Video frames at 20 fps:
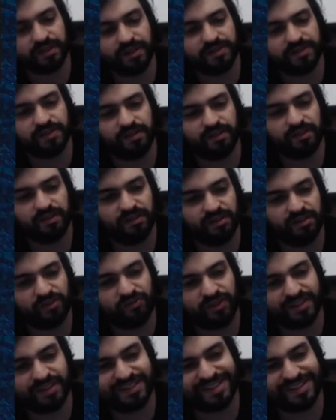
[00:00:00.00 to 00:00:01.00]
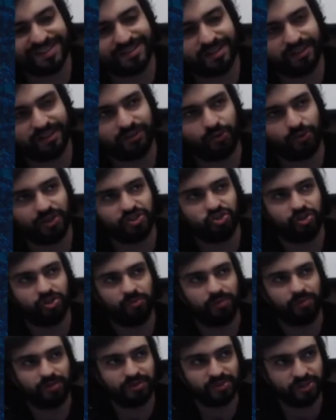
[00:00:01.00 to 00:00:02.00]
Indian defense. It's not
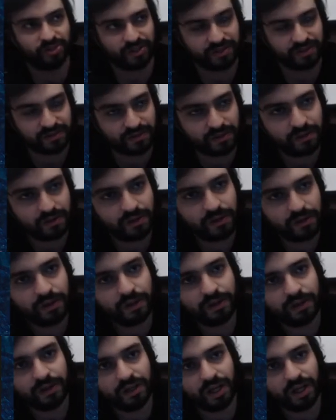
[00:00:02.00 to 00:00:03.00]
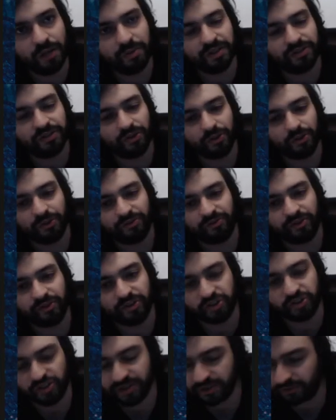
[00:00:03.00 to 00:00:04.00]
questionable. It's just a bit on the
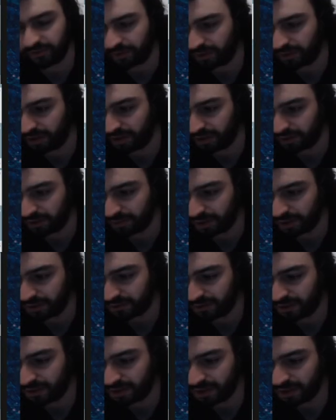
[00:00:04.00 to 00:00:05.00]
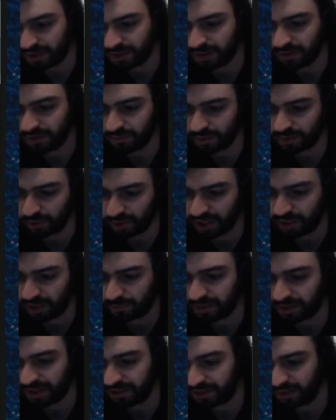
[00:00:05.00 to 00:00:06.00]
fringes of theory, but the way he
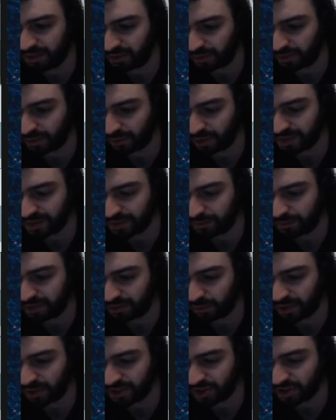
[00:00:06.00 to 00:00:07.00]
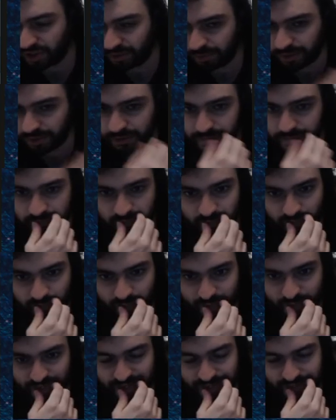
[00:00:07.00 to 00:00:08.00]
played it was a bit questionable.
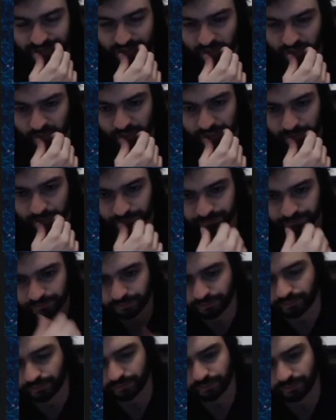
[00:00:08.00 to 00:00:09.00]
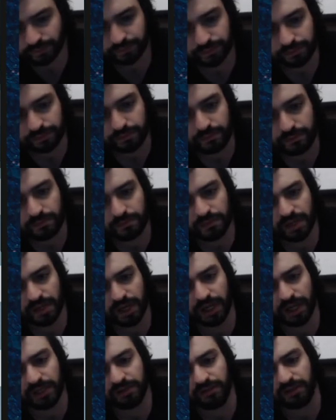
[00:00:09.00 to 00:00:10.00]
So yeah,
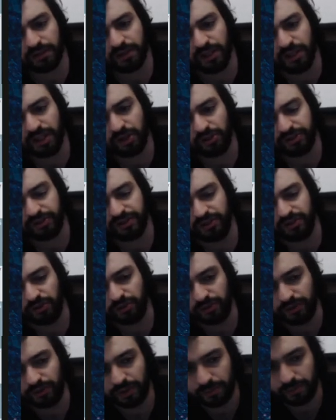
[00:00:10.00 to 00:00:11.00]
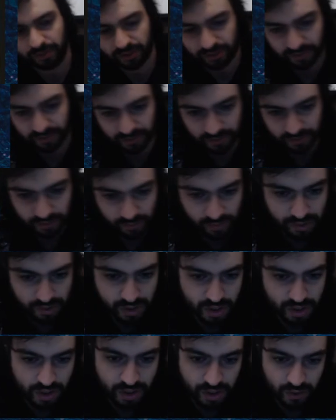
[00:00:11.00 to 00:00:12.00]
and he continued a bit.
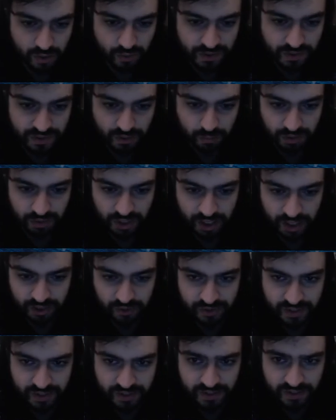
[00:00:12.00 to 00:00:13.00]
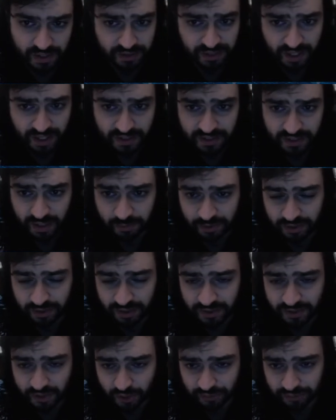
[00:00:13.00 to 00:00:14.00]
Some inaccuracies, and yeah, Samer
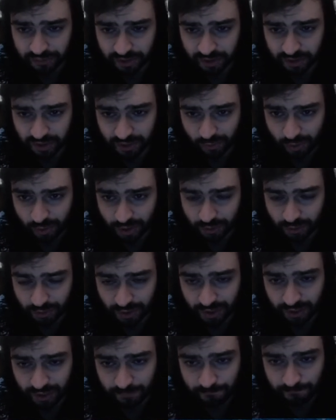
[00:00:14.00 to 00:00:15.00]
deservedly won the game.